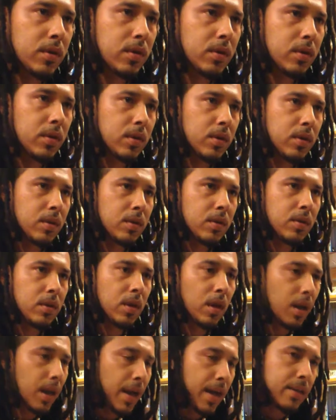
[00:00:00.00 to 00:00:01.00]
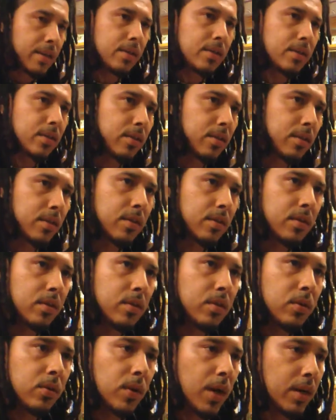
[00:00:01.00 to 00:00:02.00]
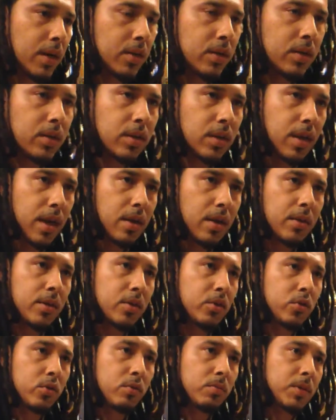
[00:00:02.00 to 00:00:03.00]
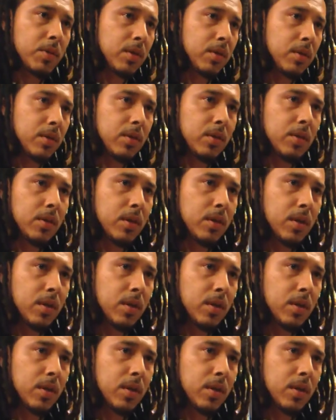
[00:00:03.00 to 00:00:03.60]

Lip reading: Mm-hmm. Classes, you know, got shut down, instruments.